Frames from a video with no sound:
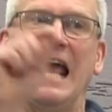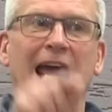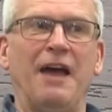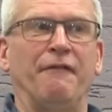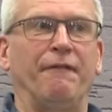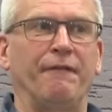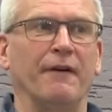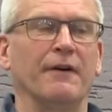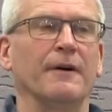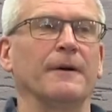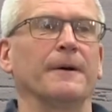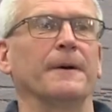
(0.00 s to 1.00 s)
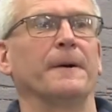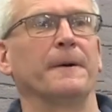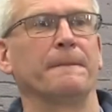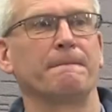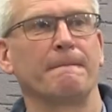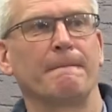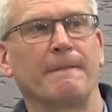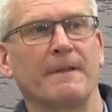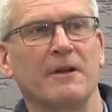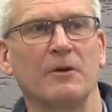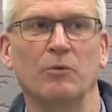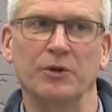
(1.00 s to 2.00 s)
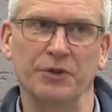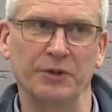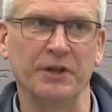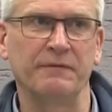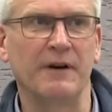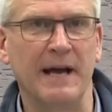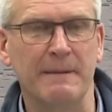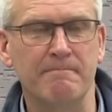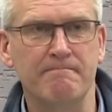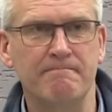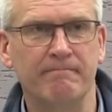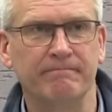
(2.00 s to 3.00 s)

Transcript: if we're doing it for Him